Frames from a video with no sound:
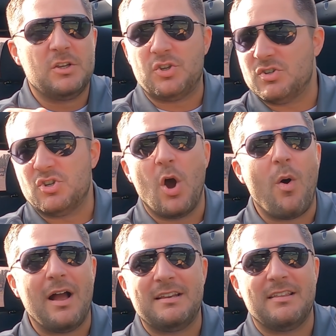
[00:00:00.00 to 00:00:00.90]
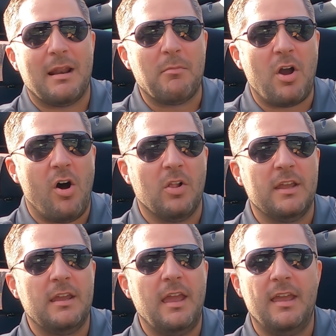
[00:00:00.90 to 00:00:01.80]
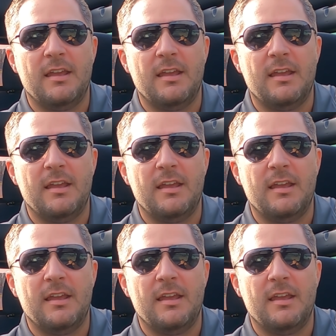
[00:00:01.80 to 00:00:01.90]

She has no idea that I'm calling,